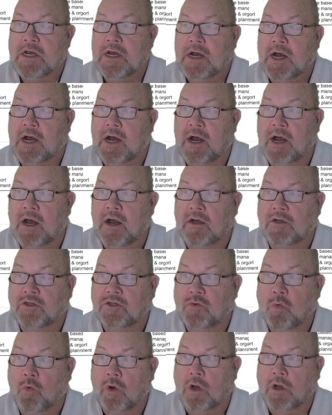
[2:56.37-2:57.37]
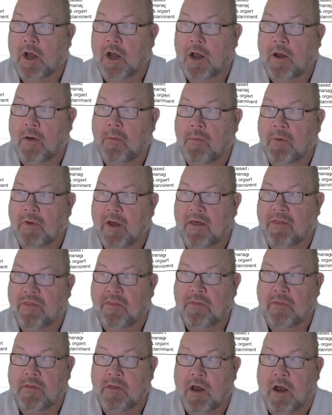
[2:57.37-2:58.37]

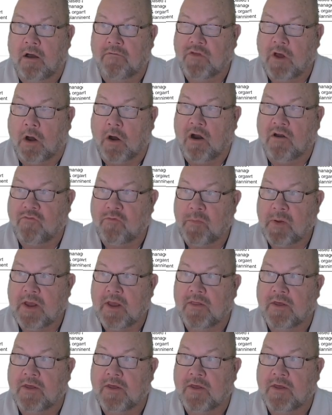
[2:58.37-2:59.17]
of the RFP